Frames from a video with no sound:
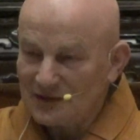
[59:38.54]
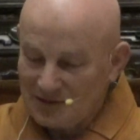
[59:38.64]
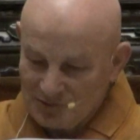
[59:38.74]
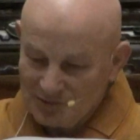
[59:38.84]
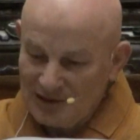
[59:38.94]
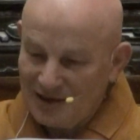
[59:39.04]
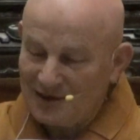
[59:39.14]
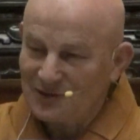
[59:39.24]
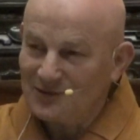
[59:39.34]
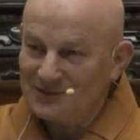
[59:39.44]
And we
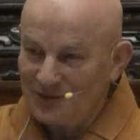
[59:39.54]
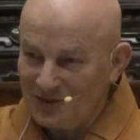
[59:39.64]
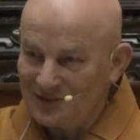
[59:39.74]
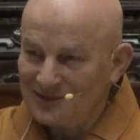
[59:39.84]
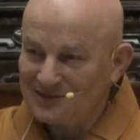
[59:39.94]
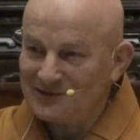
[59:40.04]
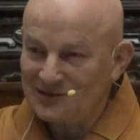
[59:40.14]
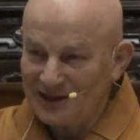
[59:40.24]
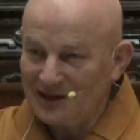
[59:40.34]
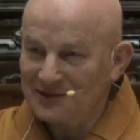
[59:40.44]
are all
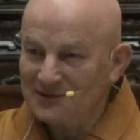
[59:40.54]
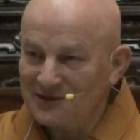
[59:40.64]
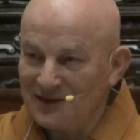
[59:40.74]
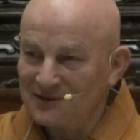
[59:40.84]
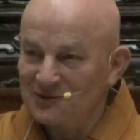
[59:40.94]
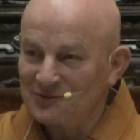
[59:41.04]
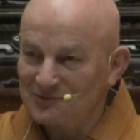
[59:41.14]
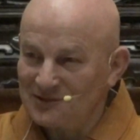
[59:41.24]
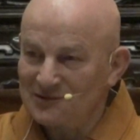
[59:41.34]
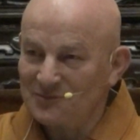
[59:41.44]
trained kind of
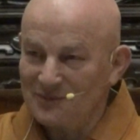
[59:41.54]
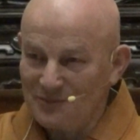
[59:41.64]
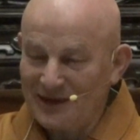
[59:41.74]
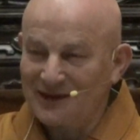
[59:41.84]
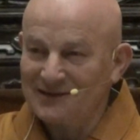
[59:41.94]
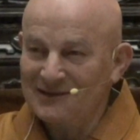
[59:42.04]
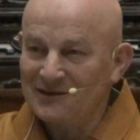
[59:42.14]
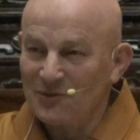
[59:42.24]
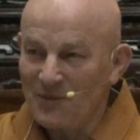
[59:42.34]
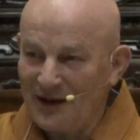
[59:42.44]
with a
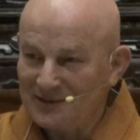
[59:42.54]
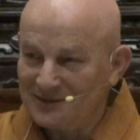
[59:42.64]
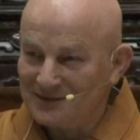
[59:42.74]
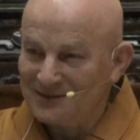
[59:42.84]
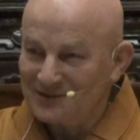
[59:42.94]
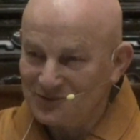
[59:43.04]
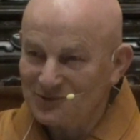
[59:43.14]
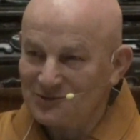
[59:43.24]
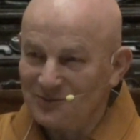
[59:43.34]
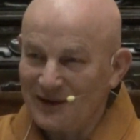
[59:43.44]
mechanical mind. Due
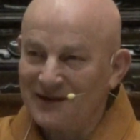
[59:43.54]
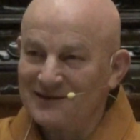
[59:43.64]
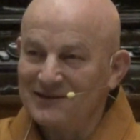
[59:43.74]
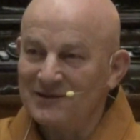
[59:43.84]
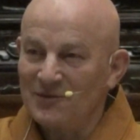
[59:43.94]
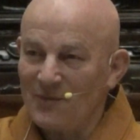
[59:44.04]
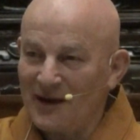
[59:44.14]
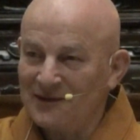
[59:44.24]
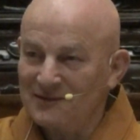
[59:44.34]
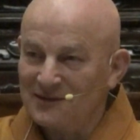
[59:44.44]
to mechanical
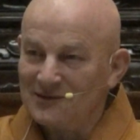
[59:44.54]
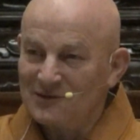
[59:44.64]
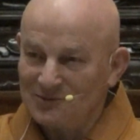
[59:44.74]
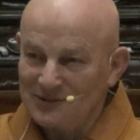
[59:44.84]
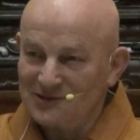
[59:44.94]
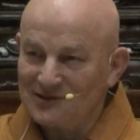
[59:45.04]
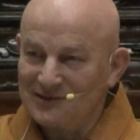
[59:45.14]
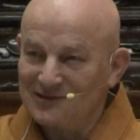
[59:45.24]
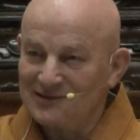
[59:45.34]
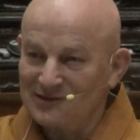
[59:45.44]
mind, we
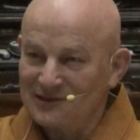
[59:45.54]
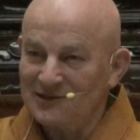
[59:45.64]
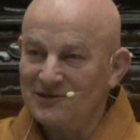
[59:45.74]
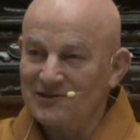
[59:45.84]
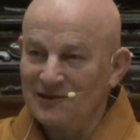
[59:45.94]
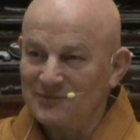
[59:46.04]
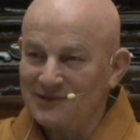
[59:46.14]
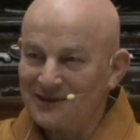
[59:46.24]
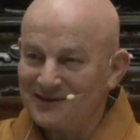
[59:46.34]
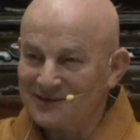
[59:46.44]
see the real
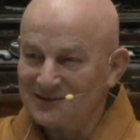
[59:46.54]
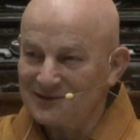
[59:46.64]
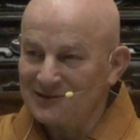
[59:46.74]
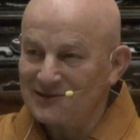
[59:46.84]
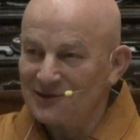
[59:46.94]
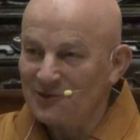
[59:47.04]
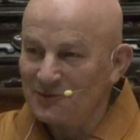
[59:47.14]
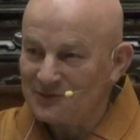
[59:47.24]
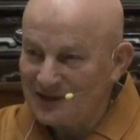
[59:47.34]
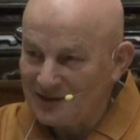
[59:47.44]
subject and the real
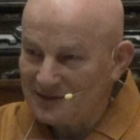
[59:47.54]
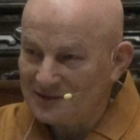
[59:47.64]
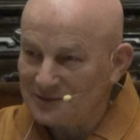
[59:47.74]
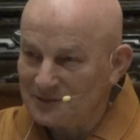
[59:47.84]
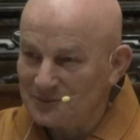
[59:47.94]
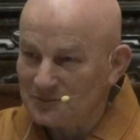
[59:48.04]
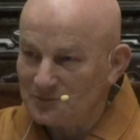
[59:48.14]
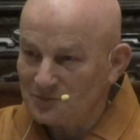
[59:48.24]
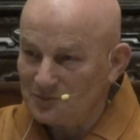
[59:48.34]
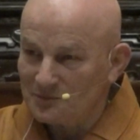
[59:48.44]
object.
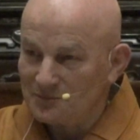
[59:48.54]
Hmm?